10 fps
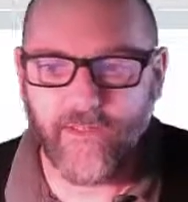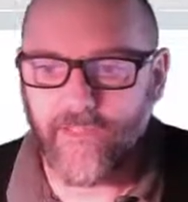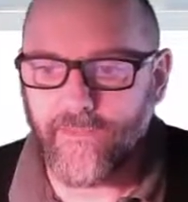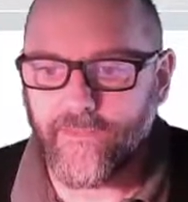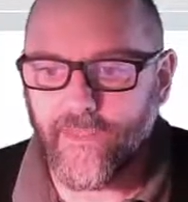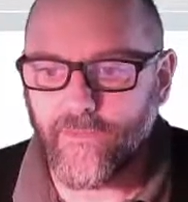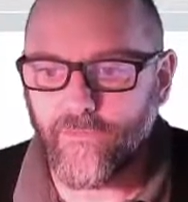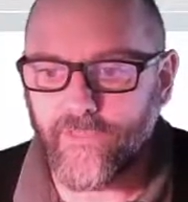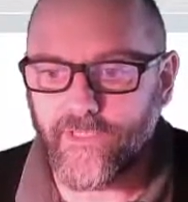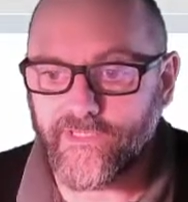and then
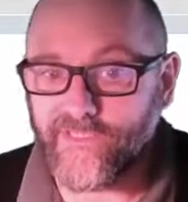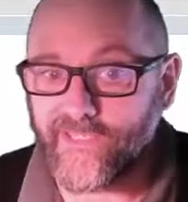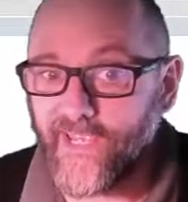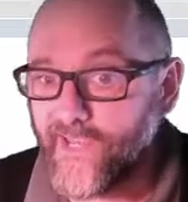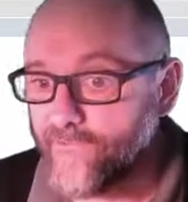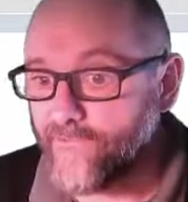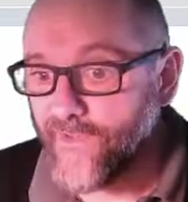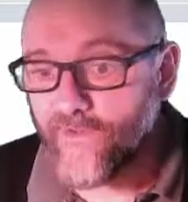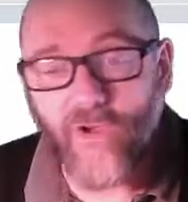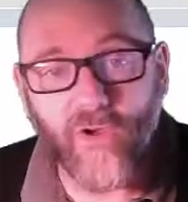we'll hit save
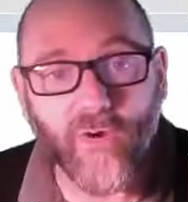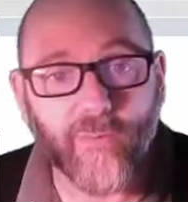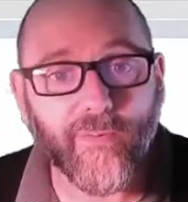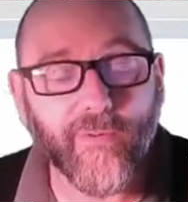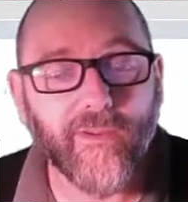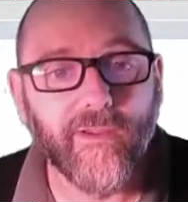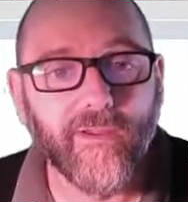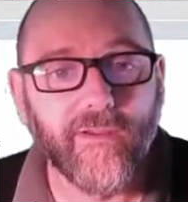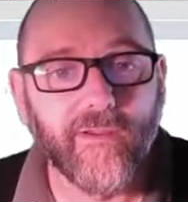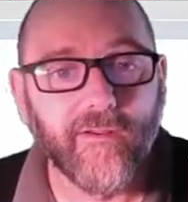and hope
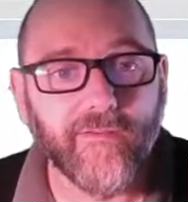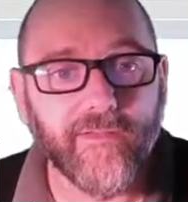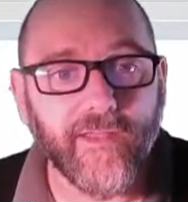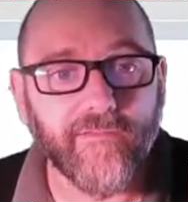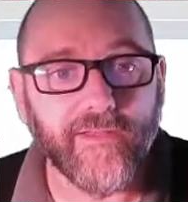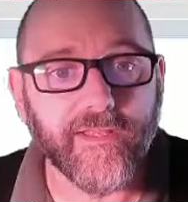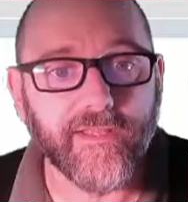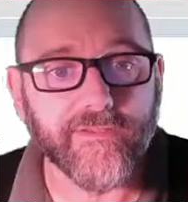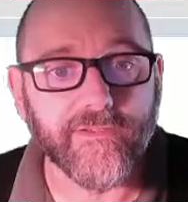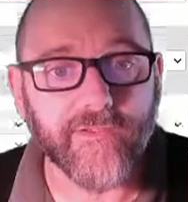that everything
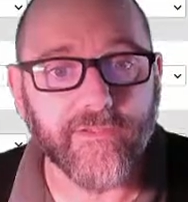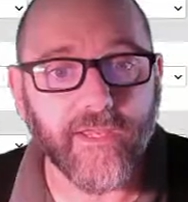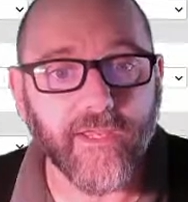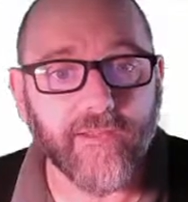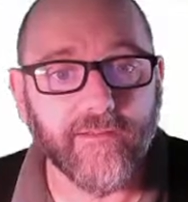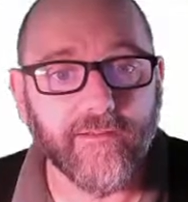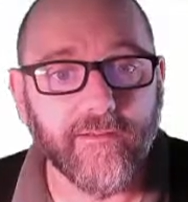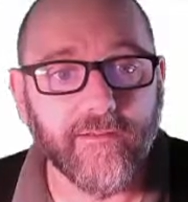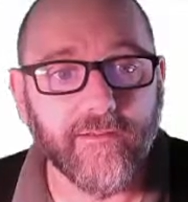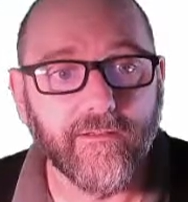else is okay.
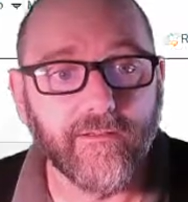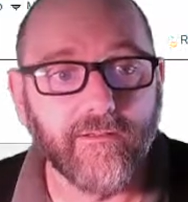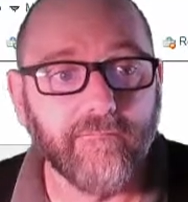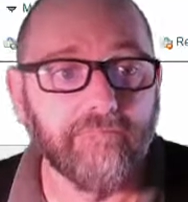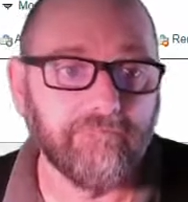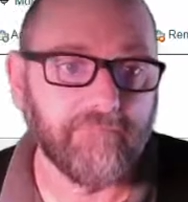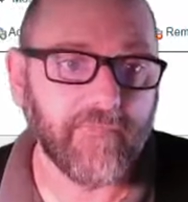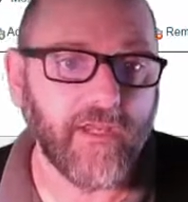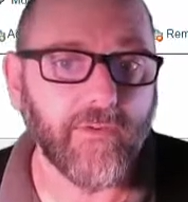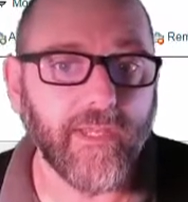
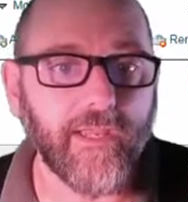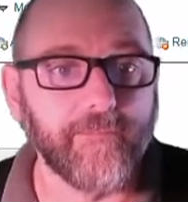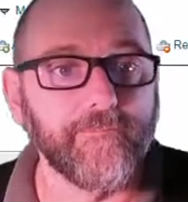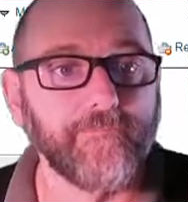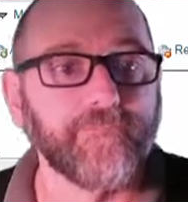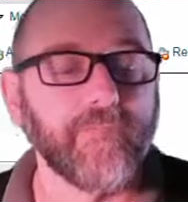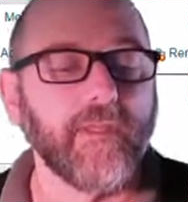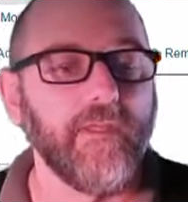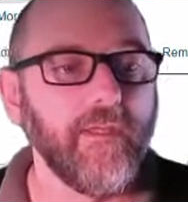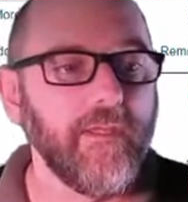Okay.
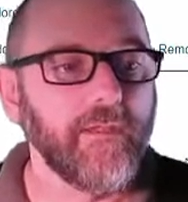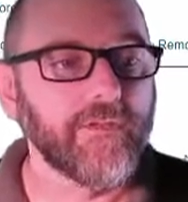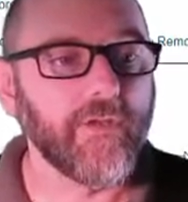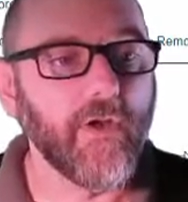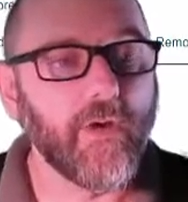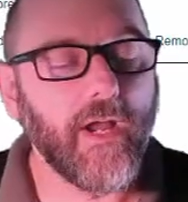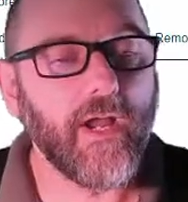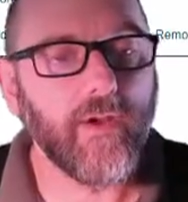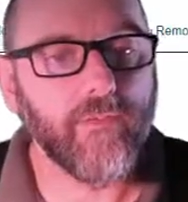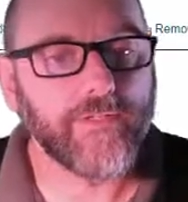
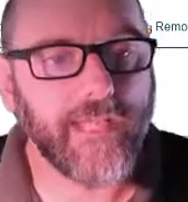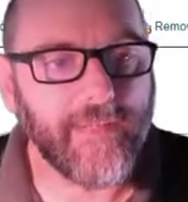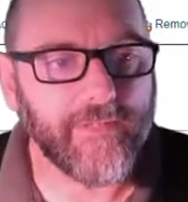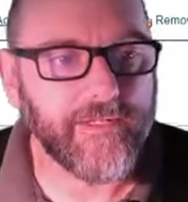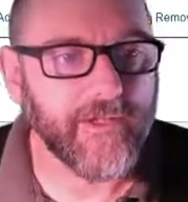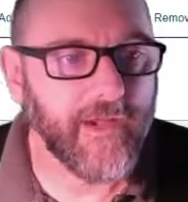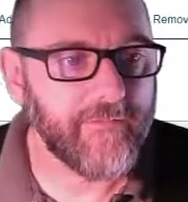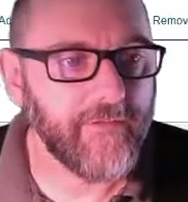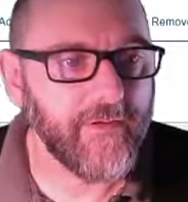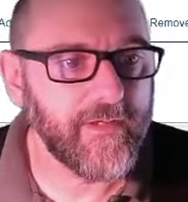So what's happened here?
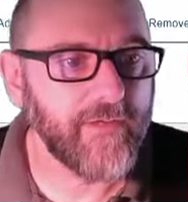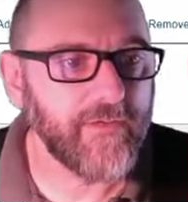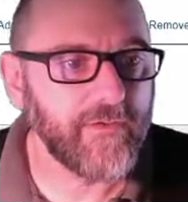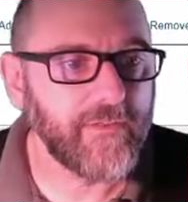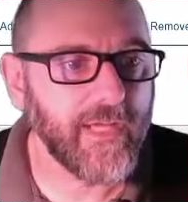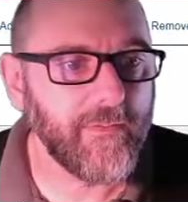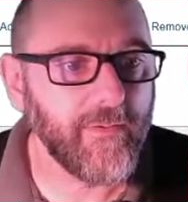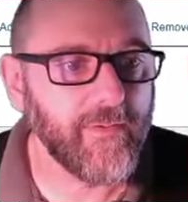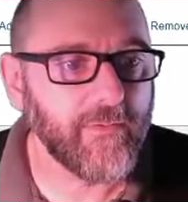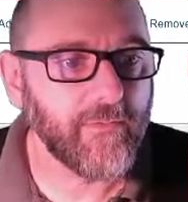I've created a new
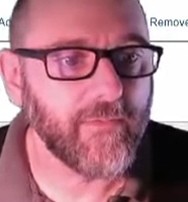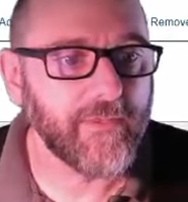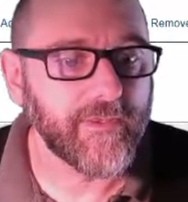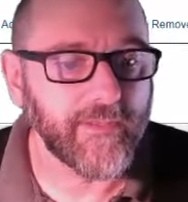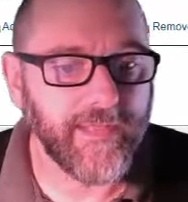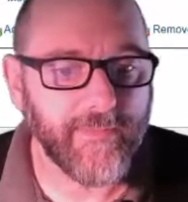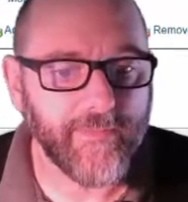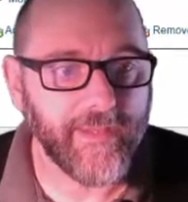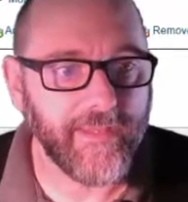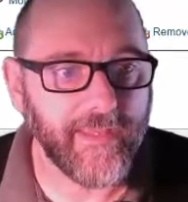table with the name
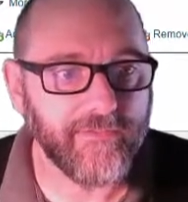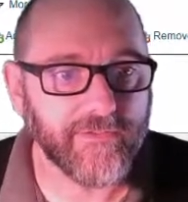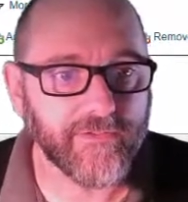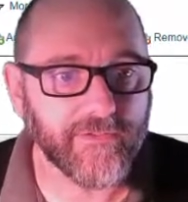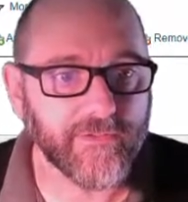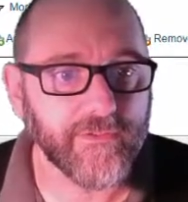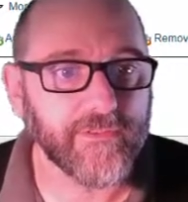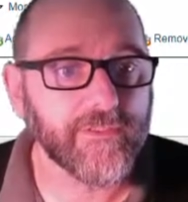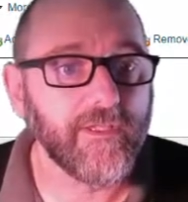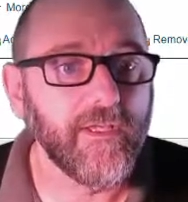that I gave it, students,